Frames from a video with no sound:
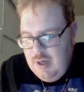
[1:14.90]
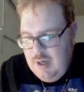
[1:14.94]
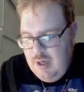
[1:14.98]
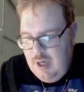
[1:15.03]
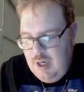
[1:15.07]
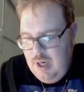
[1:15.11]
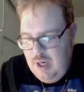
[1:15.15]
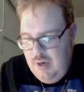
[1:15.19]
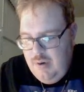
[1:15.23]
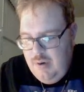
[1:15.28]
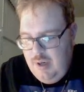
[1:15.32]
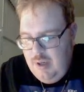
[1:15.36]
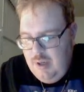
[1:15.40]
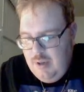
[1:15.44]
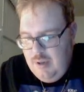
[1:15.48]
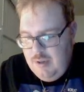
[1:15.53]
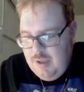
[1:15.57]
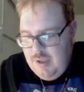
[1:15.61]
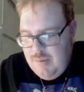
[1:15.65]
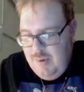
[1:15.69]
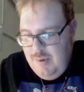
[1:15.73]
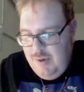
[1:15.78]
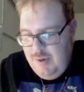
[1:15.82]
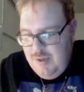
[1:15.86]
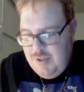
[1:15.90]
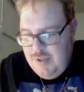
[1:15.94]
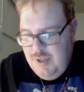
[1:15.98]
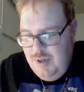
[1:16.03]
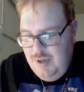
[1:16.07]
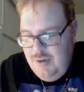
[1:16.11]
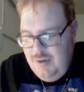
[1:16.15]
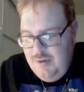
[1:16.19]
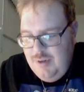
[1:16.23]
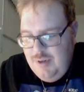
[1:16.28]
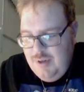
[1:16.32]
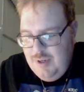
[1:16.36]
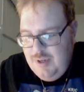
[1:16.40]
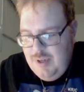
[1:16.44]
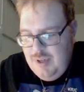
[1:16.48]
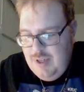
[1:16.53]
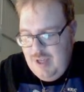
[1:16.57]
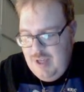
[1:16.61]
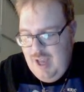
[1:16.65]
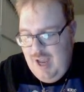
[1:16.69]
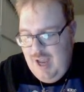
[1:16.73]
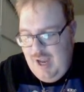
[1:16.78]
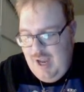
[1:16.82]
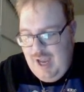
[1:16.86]
Going to Mary Jo?
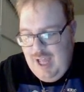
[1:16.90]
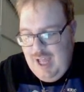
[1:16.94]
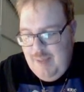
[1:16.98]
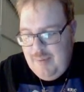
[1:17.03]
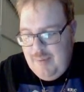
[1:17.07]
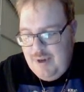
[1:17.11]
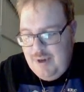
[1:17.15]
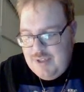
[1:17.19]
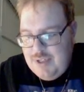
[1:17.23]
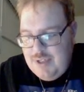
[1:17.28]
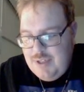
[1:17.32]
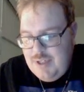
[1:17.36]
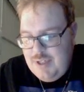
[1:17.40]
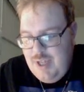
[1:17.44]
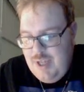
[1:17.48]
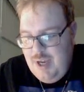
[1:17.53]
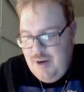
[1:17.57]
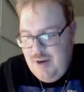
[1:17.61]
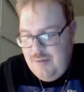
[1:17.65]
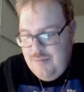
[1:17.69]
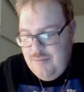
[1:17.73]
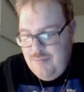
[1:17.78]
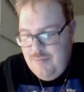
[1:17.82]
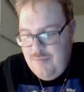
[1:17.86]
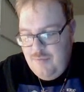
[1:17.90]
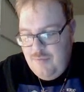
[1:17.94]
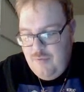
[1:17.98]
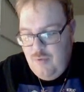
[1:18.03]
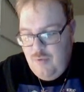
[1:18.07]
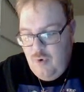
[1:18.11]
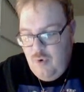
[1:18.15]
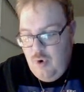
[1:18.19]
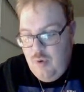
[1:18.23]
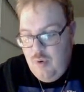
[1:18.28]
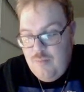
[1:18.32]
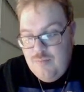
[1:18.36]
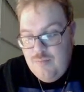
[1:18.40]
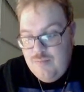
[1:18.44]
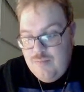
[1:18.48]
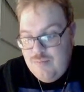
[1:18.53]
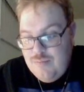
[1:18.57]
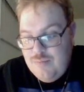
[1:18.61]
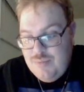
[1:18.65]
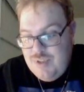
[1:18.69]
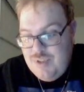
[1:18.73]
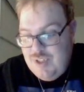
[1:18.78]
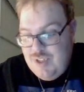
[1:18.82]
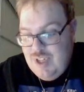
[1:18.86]
Yeah, Calabash is there for
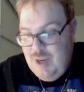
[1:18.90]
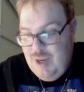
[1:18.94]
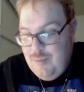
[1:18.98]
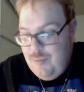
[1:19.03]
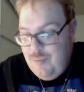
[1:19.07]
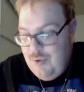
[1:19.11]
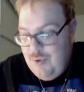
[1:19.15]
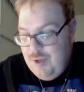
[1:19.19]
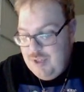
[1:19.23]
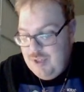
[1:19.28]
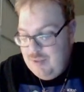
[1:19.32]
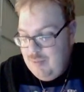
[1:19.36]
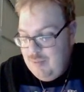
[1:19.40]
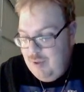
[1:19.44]
some reason.